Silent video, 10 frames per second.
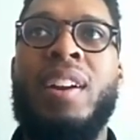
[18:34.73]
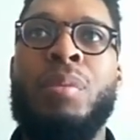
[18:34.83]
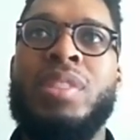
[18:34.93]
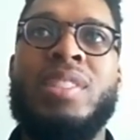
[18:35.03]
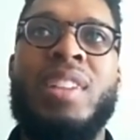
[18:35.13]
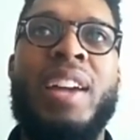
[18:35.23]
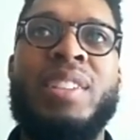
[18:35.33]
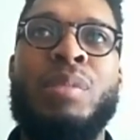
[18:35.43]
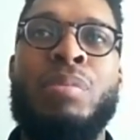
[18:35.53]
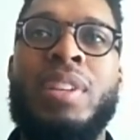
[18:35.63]
It was just
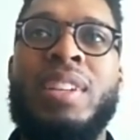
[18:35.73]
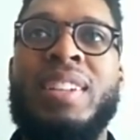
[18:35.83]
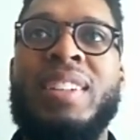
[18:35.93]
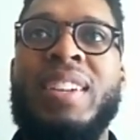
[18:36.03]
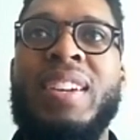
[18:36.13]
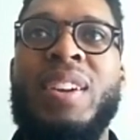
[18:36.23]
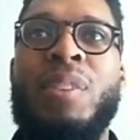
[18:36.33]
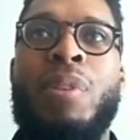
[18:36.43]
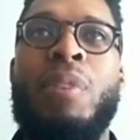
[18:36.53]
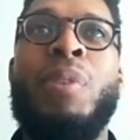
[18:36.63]
nice to be
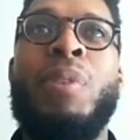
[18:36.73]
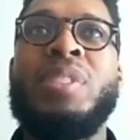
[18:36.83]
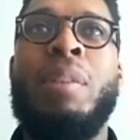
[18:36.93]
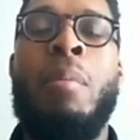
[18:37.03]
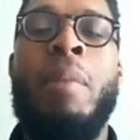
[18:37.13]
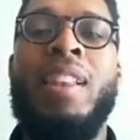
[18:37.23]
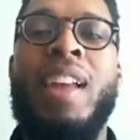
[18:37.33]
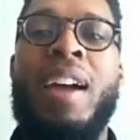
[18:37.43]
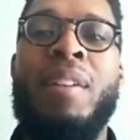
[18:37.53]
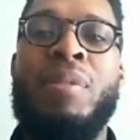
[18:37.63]
for the first time in my
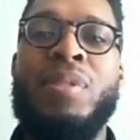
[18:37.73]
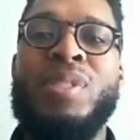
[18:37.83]
life